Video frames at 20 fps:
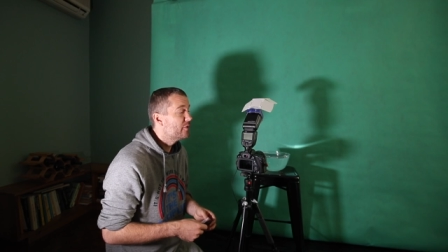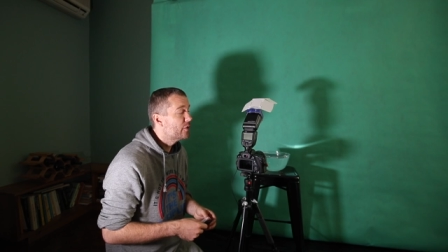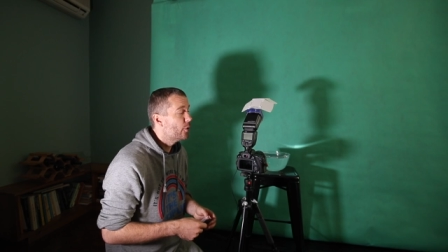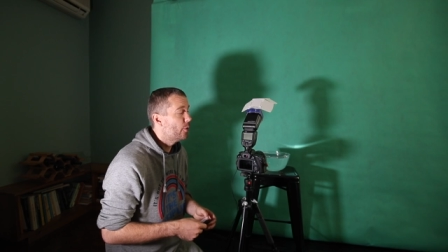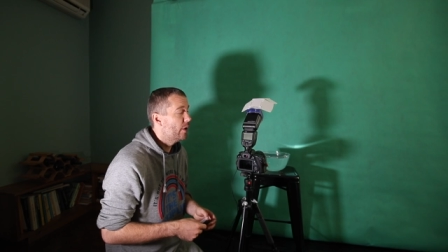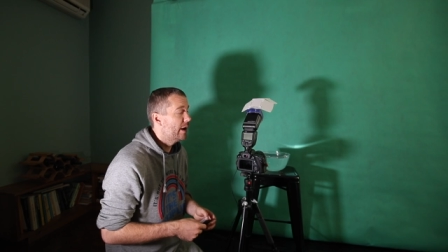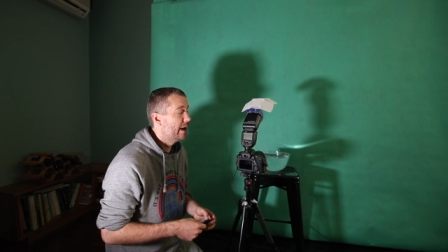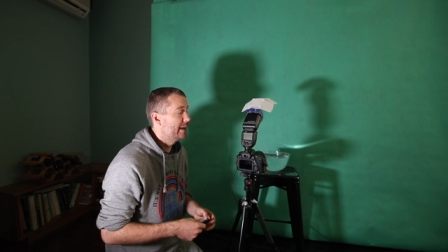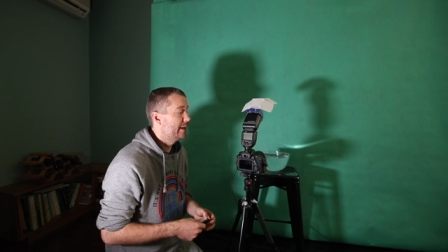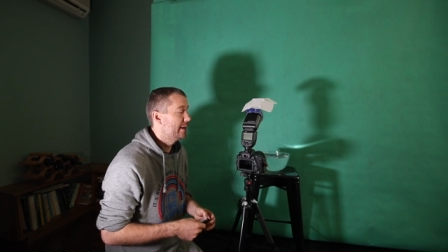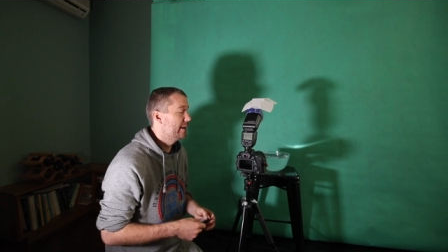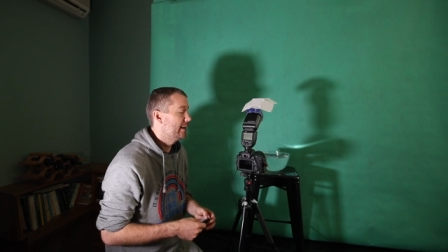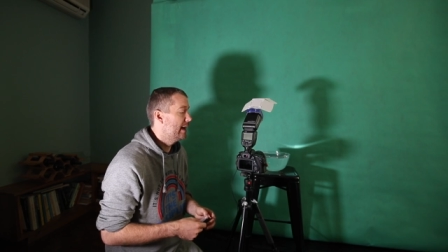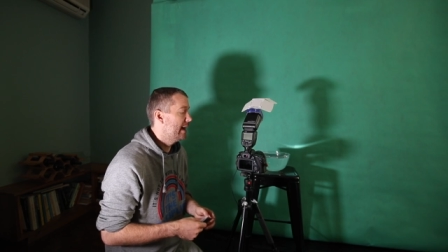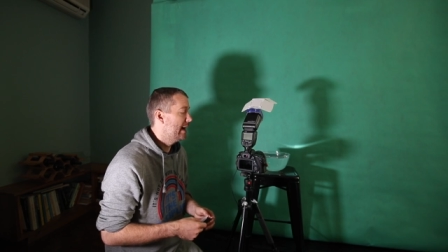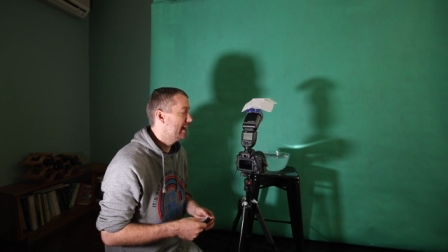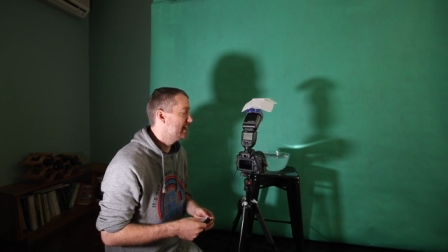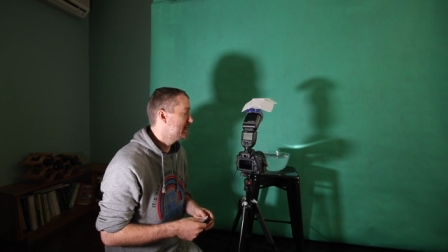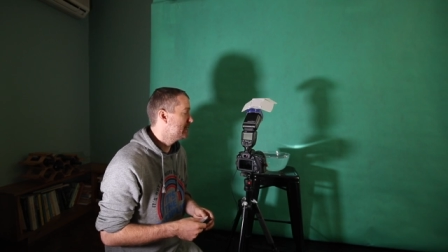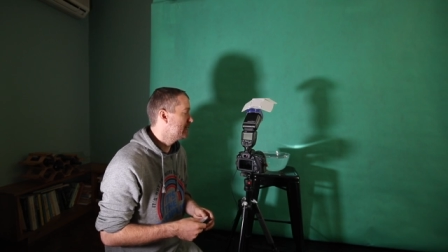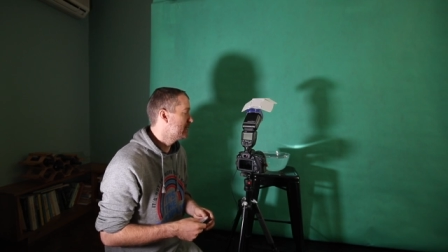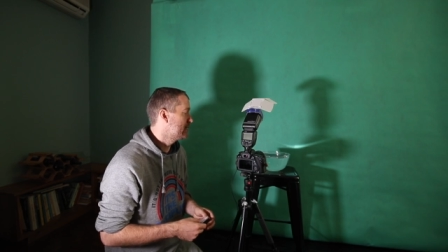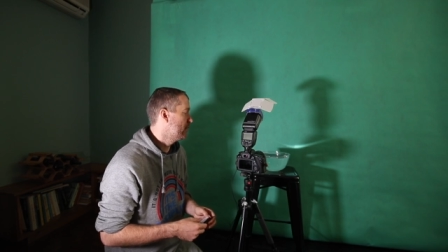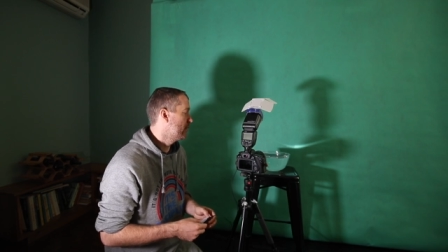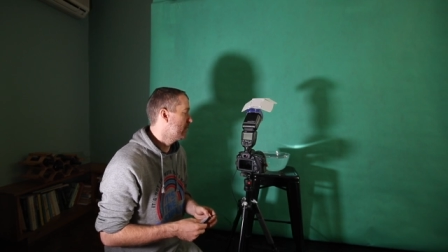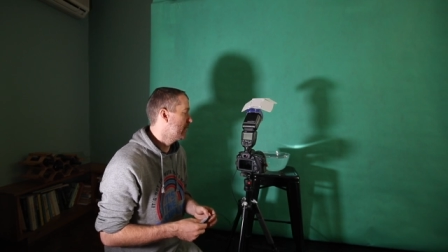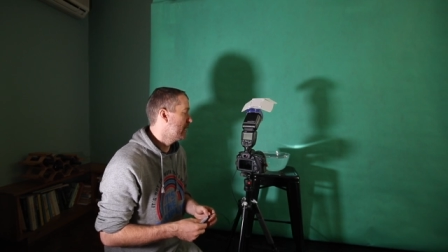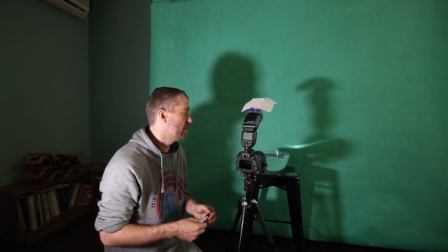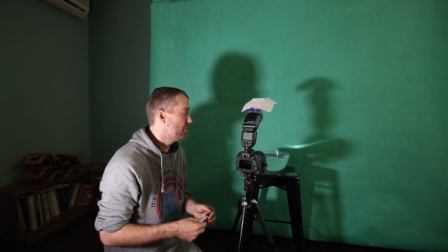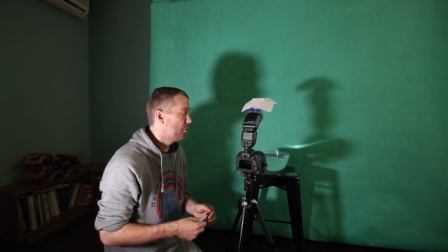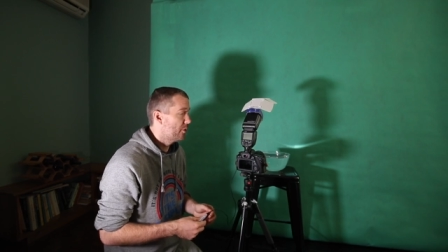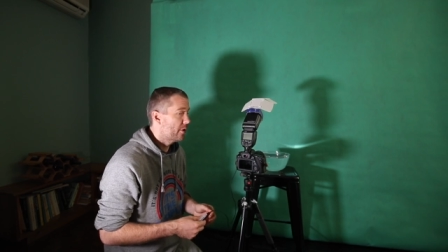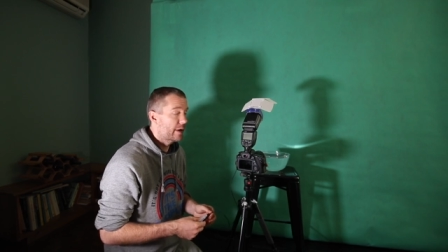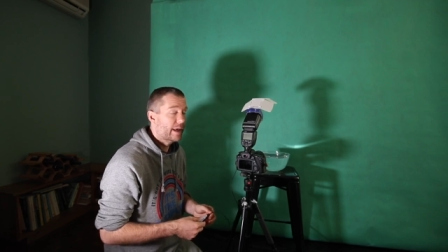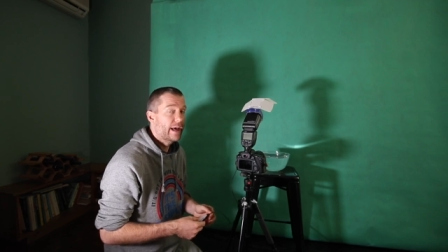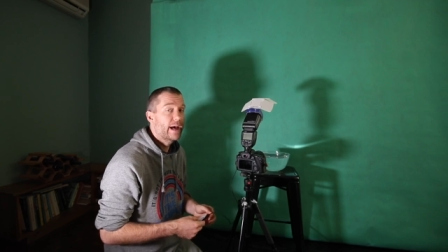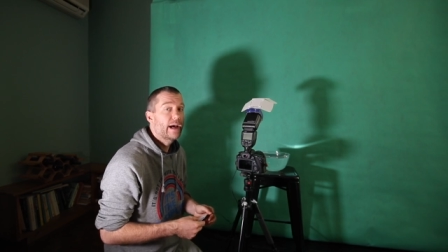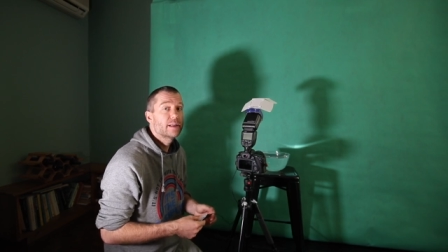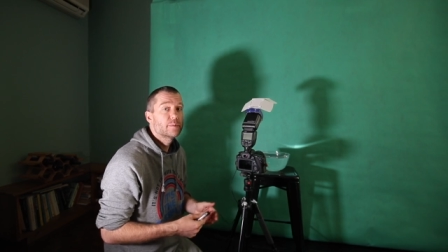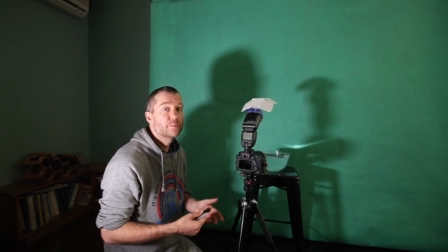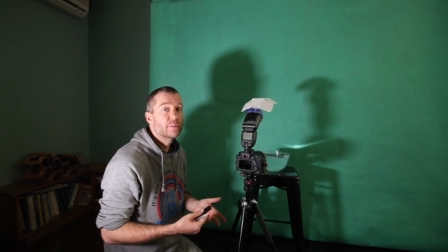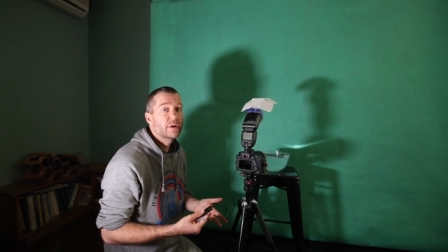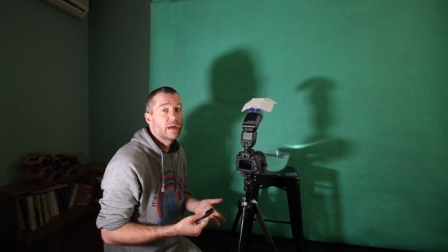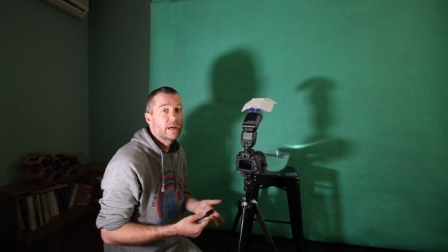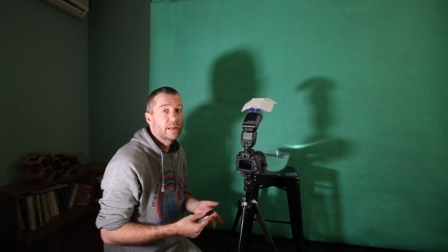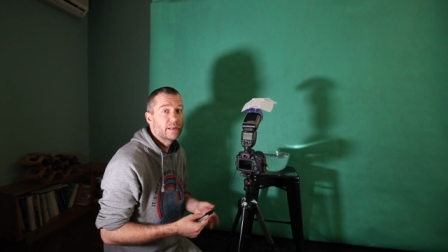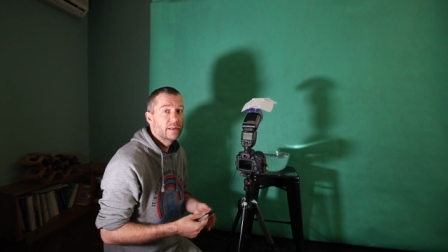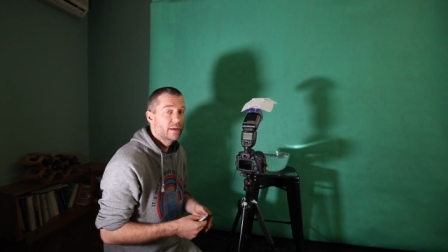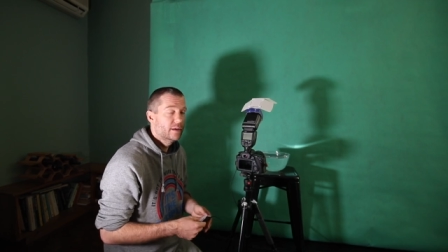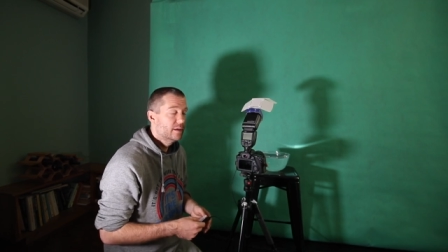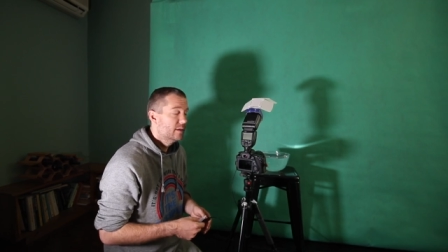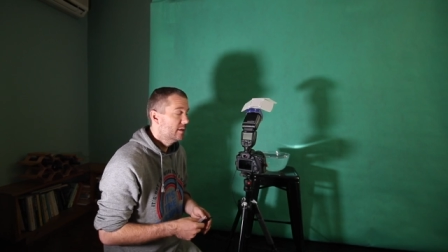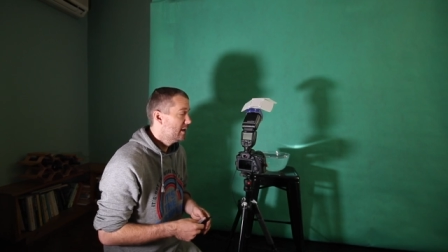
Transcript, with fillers: no idea how this is all gonna work out, but